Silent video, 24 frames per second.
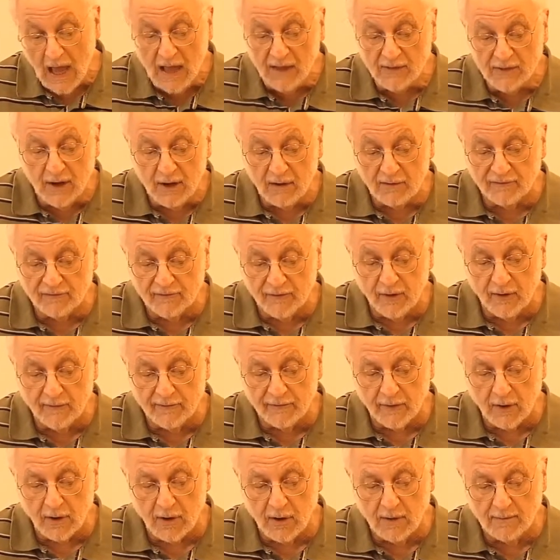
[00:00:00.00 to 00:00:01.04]
Their
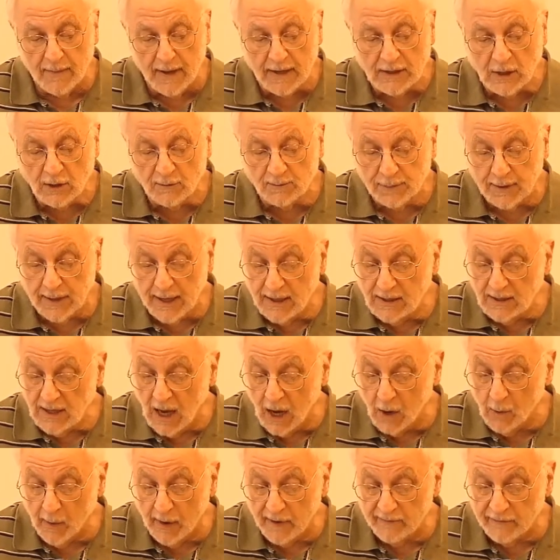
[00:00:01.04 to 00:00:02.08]
fervor made it plain,
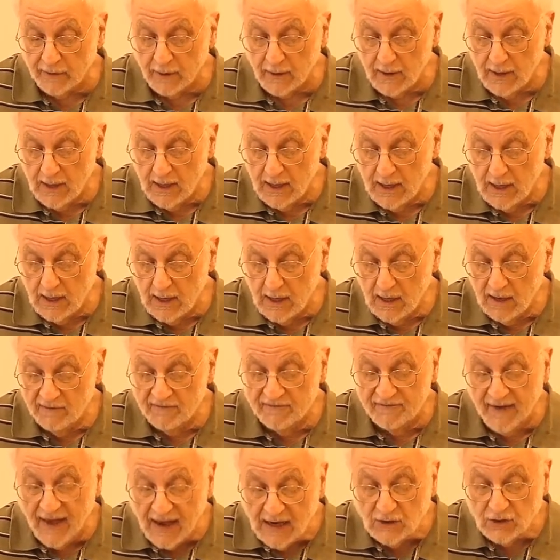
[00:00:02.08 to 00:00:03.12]
however,
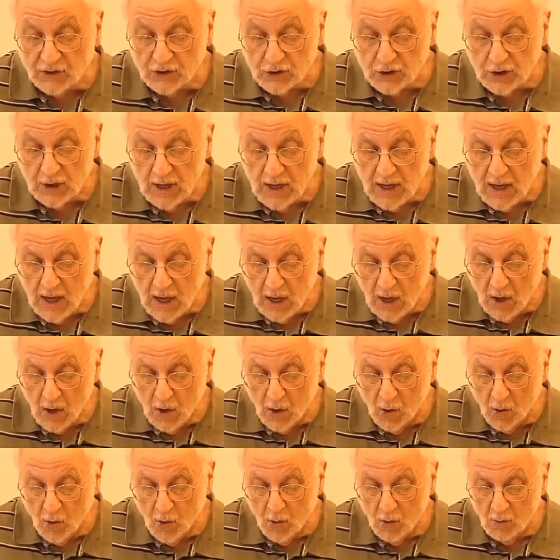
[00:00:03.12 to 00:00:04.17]
fate
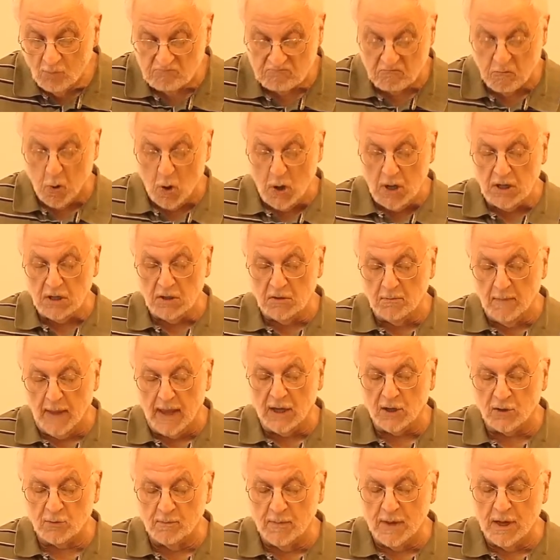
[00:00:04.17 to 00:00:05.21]
will
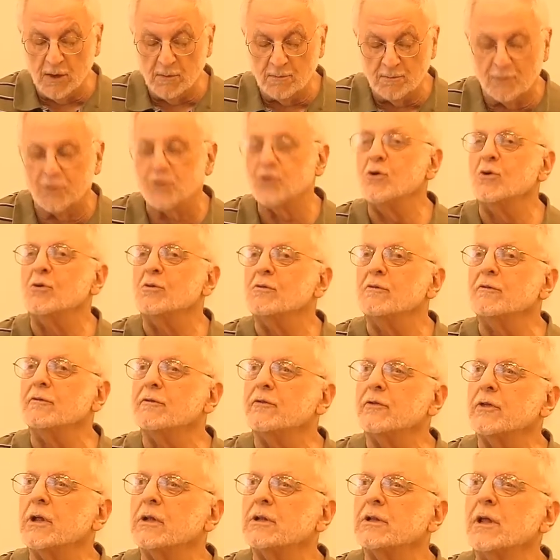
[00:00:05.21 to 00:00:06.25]
make me
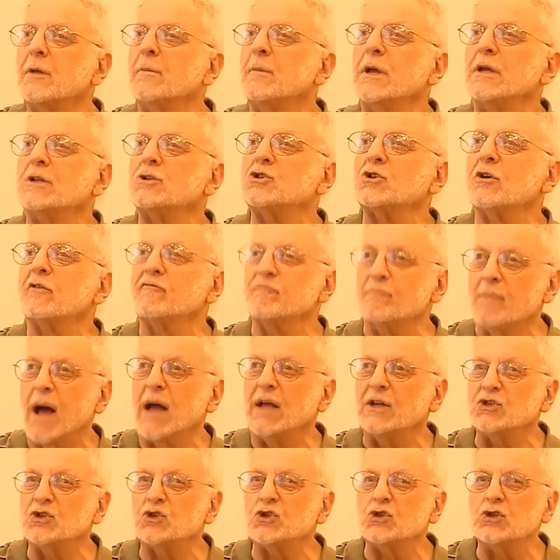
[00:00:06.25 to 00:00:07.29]
prove the limits of my
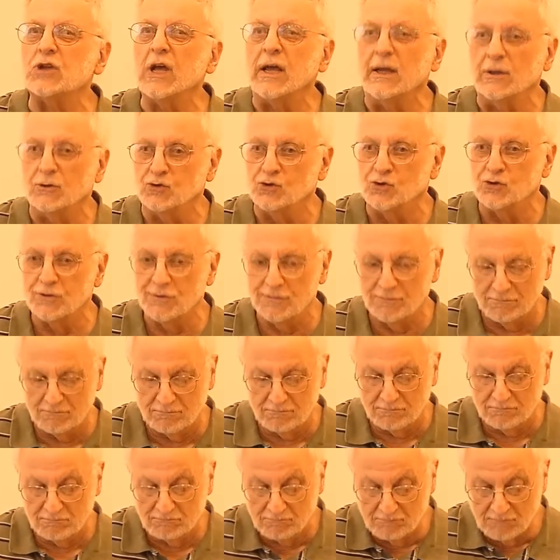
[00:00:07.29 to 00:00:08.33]
state.
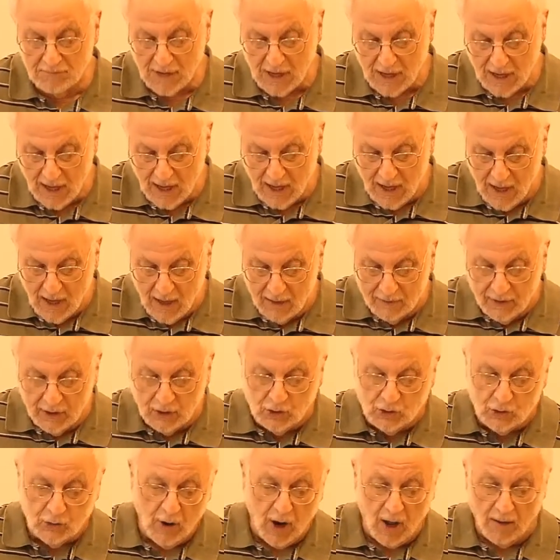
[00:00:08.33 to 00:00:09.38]
The
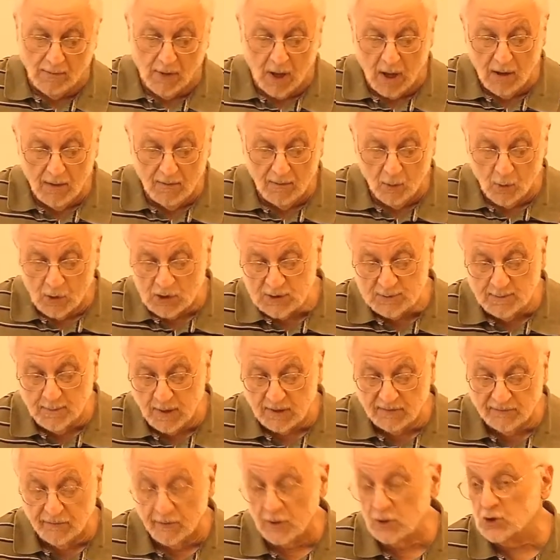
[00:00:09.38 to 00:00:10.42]
drama was
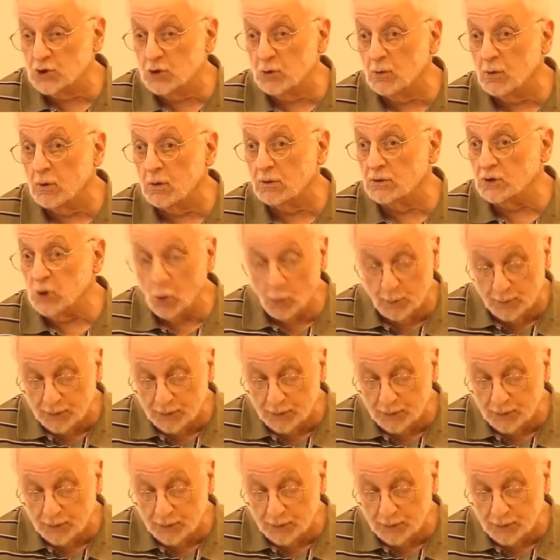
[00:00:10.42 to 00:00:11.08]
but virtual, no